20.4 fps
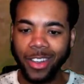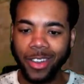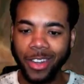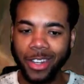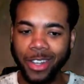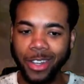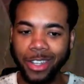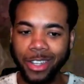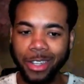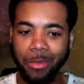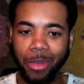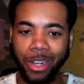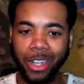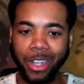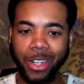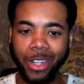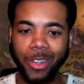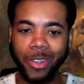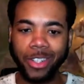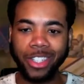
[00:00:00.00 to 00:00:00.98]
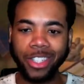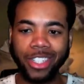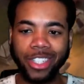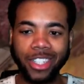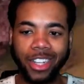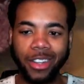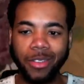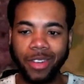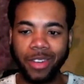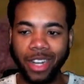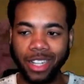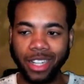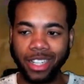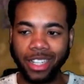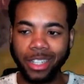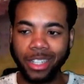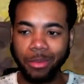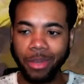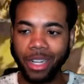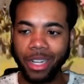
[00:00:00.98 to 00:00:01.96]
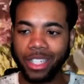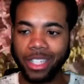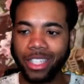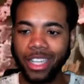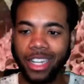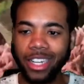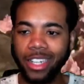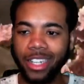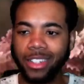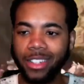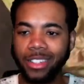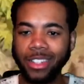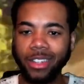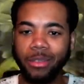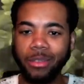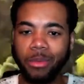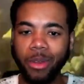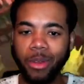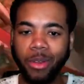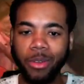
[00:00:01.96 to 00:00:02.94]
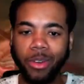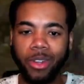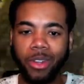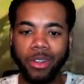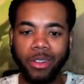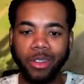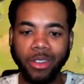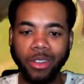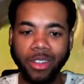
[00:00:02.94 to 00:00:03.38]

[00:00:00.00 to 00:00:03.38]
What's he about to do? He just saw him like this. He about to chop down something. I don't know.